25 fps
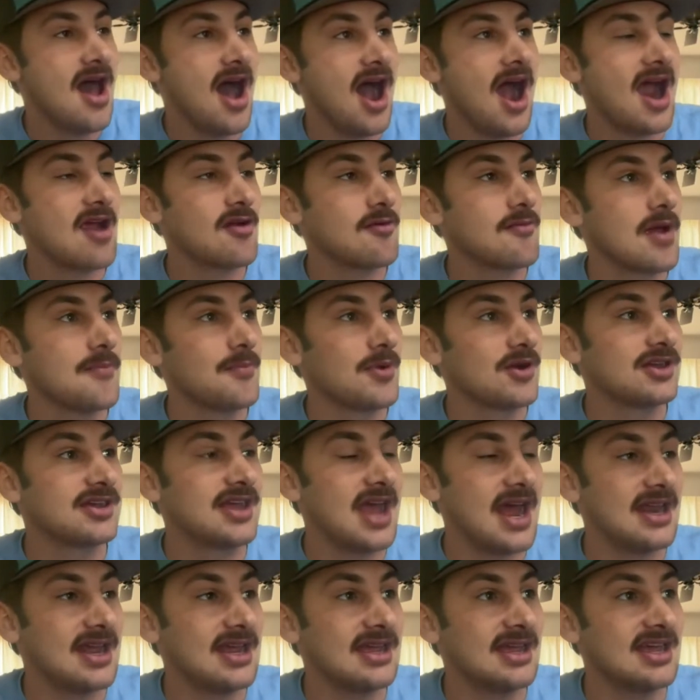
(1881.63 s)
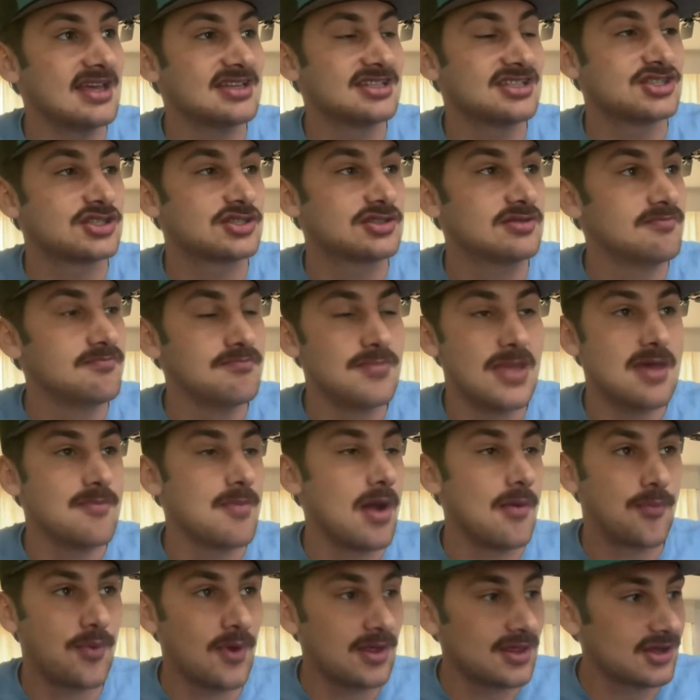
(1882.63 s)
I remember me and my
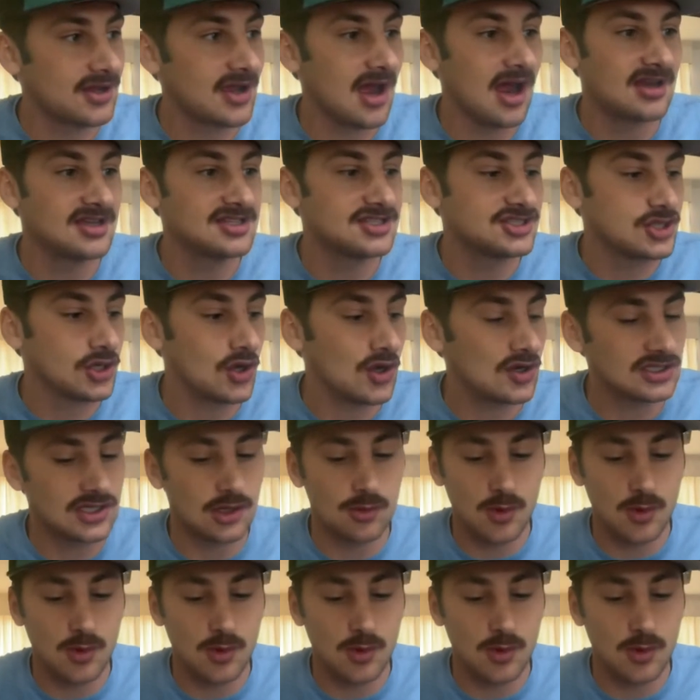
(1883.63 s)
brother got his jersey.